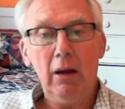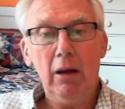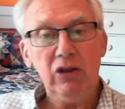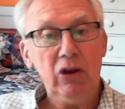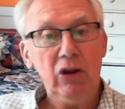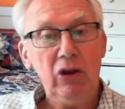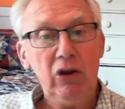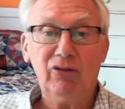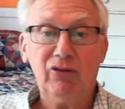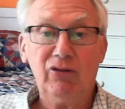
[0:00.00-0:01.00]
year
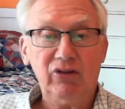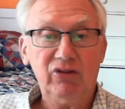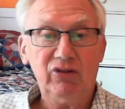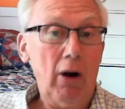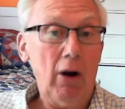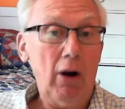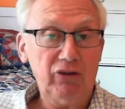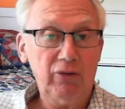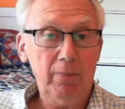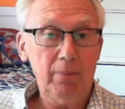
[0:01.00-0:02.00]
actually
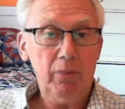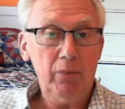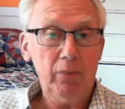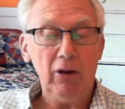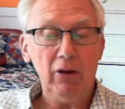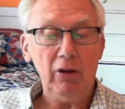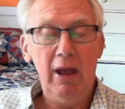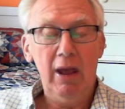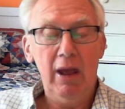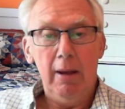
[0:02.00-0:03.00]
starts, because
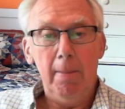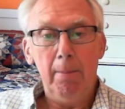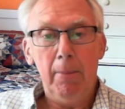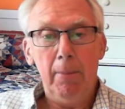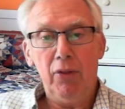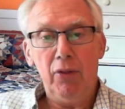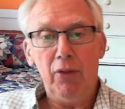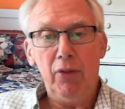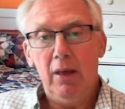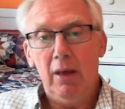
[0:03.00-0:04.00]
both
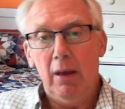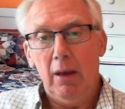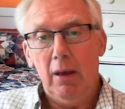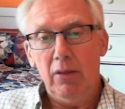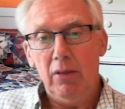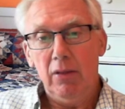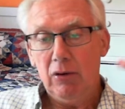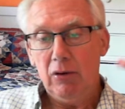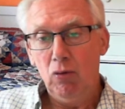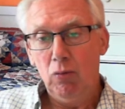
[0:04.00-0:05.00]
the
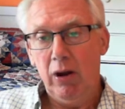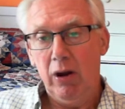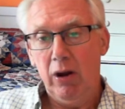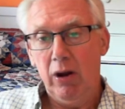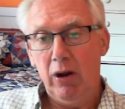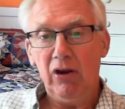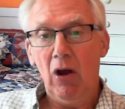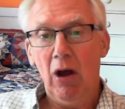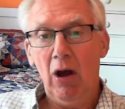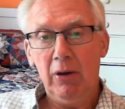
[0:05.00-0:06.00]
numerator and the
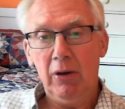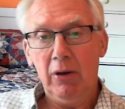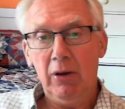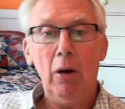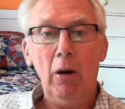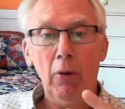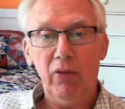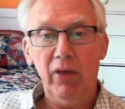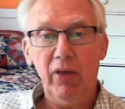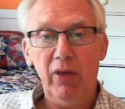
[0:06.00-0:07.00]
denominator are
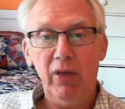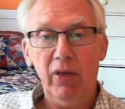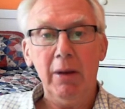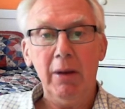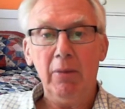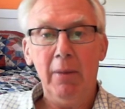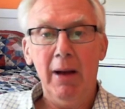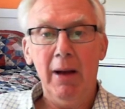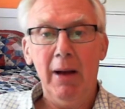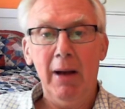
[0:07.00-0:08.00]
both estimated
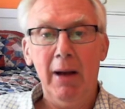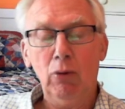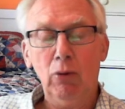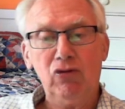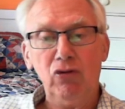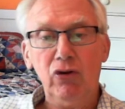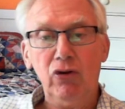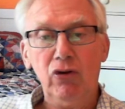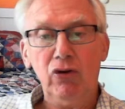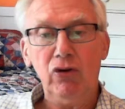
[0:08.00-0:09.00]
amounts. So what you're
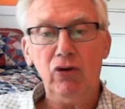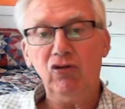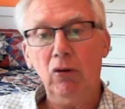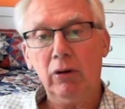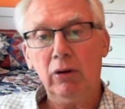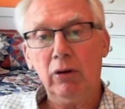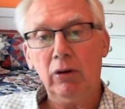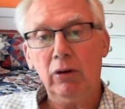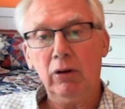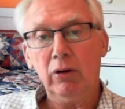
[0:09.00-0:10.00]
doing is you're looking
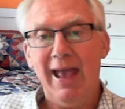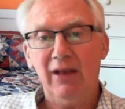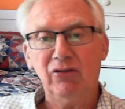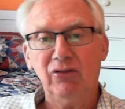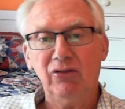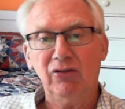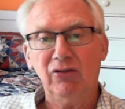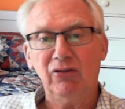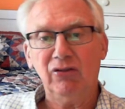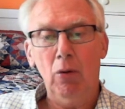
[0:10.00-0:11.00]
at past
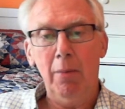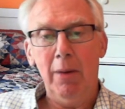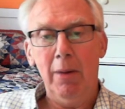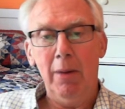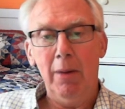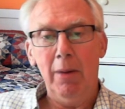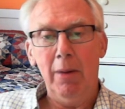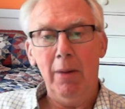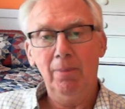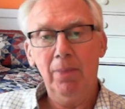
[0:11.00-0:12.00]
actual amounts